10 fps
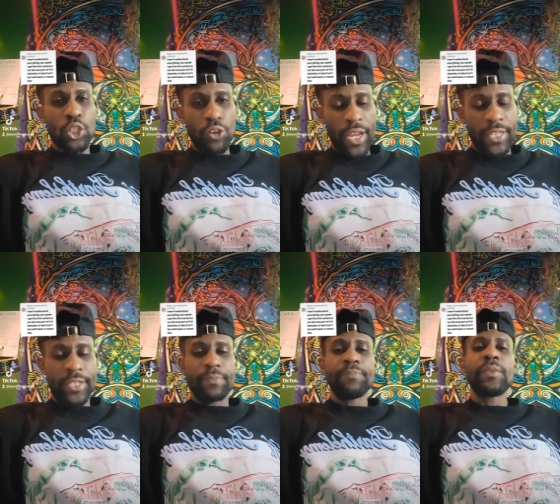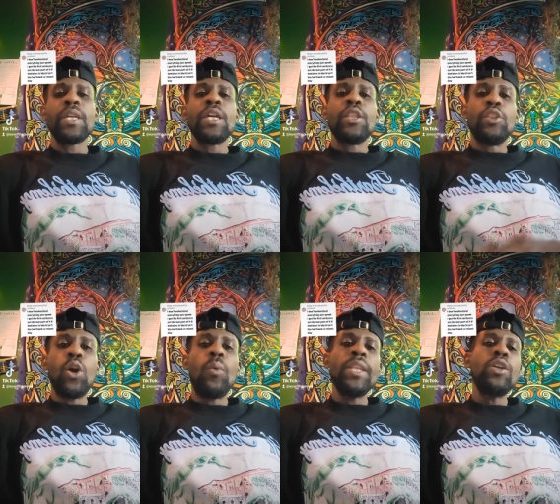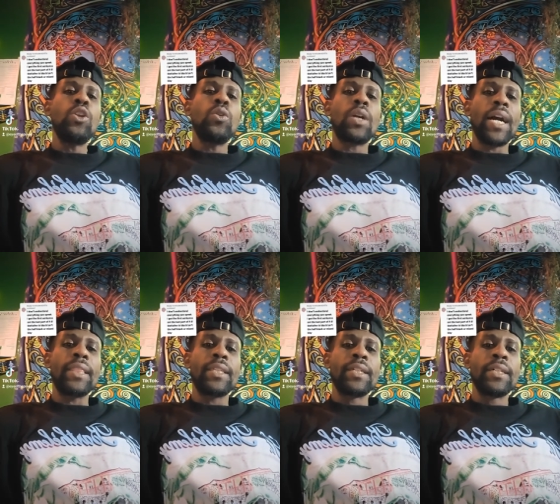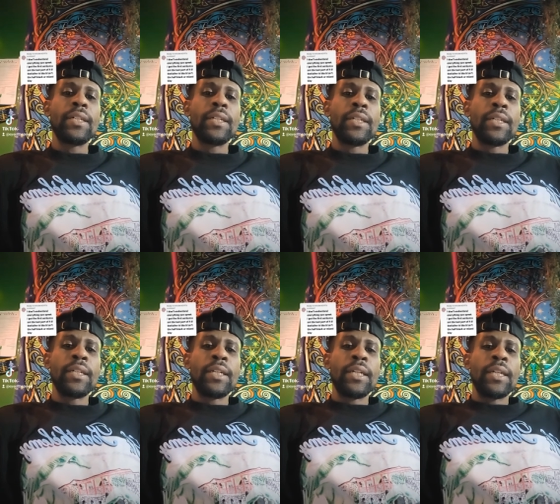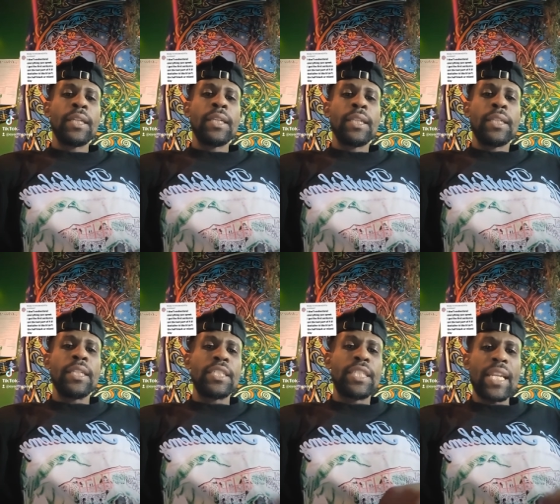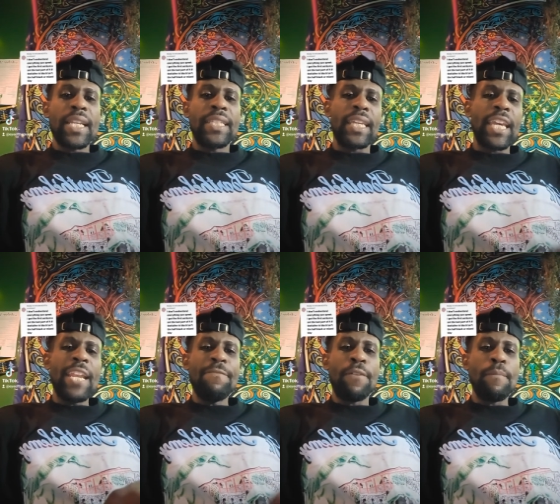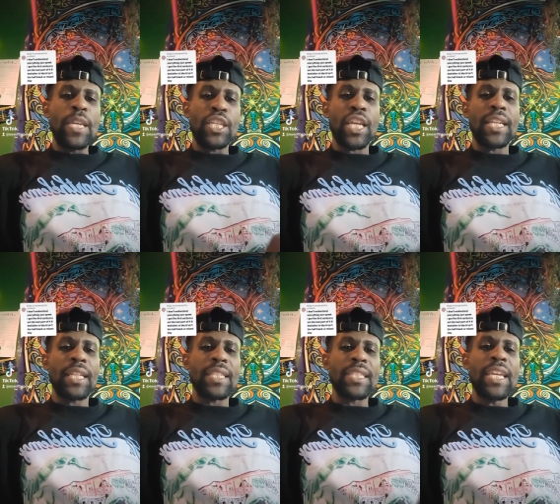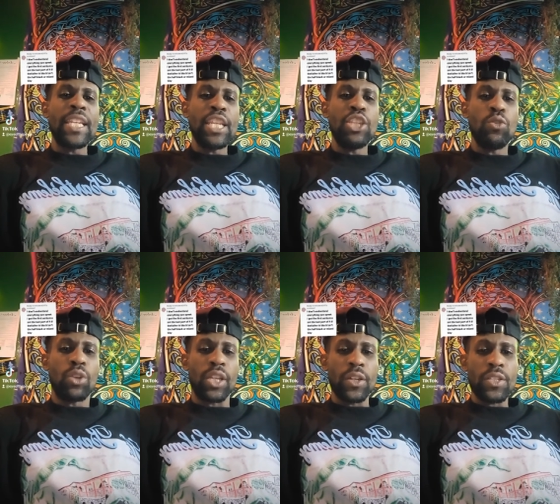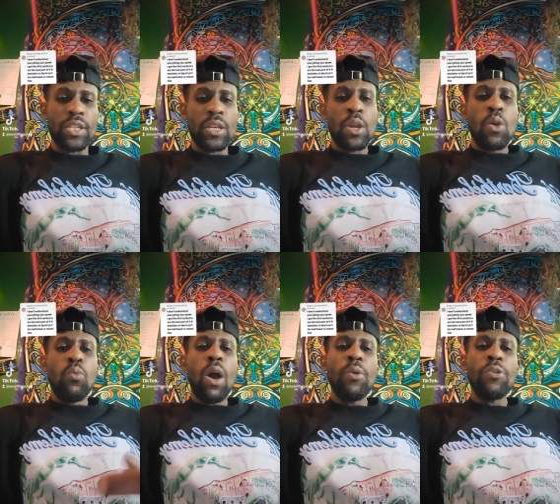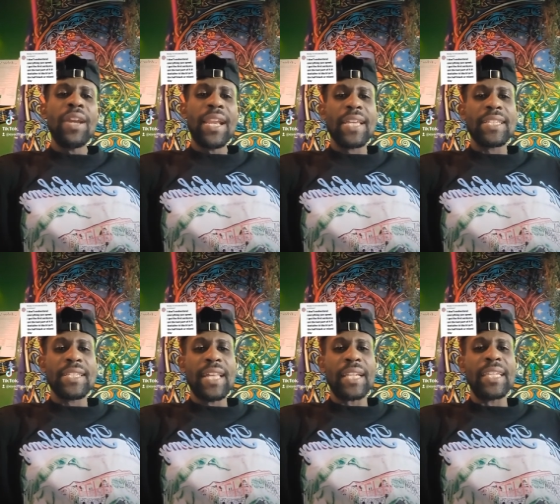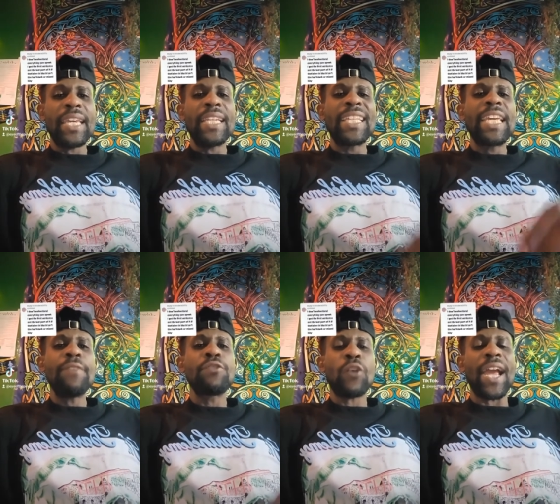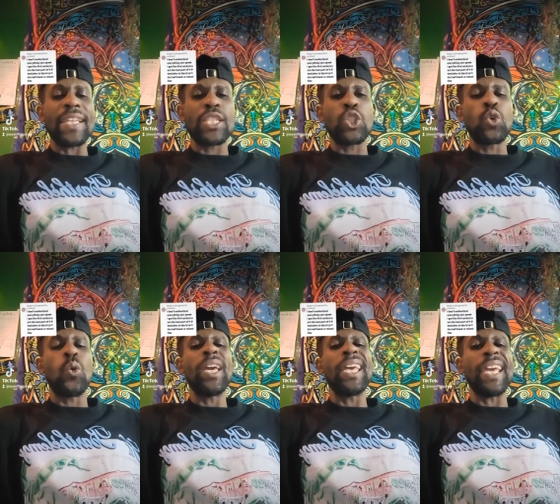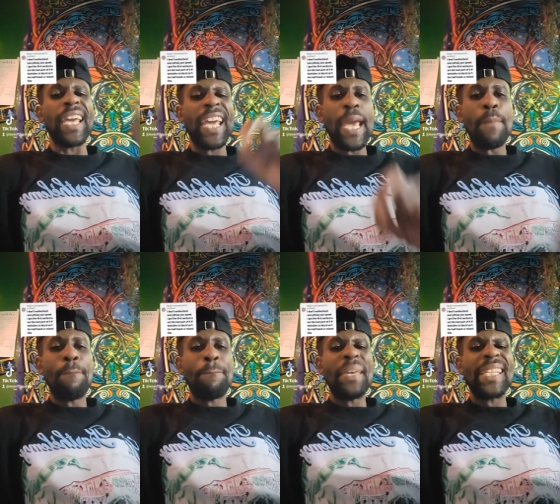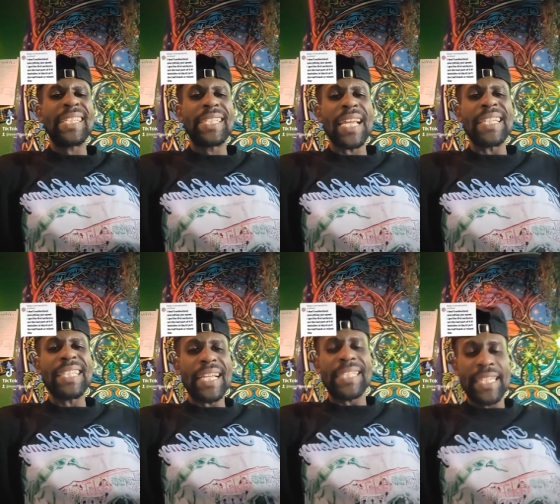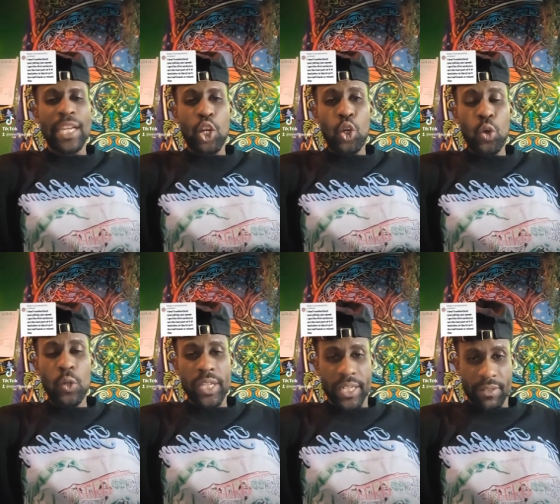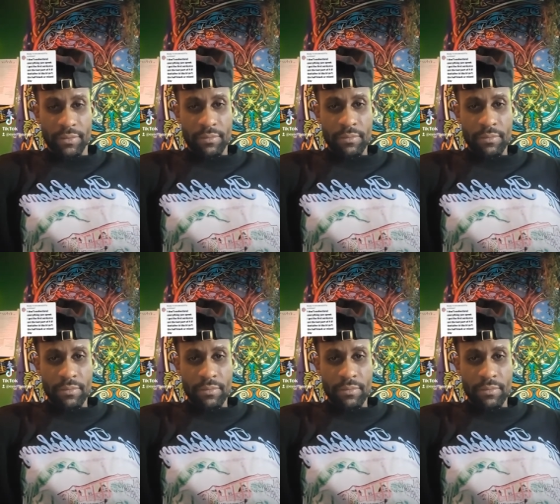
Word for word: Great. Now, when you look at the genetic information that is in the nucleus, what we realize is that it gives rise to a epigenetic coding.